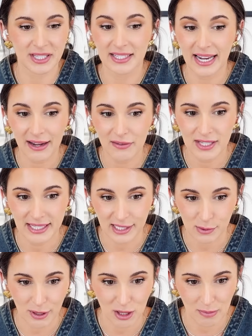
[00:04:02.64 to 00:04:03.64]
the day of the
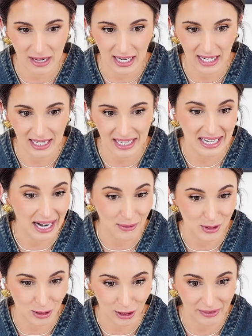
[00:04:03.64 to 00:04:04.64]
6-month meeting, and I
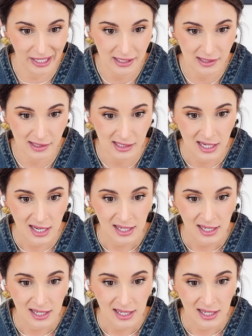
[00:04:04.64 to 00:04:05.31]
was nervous.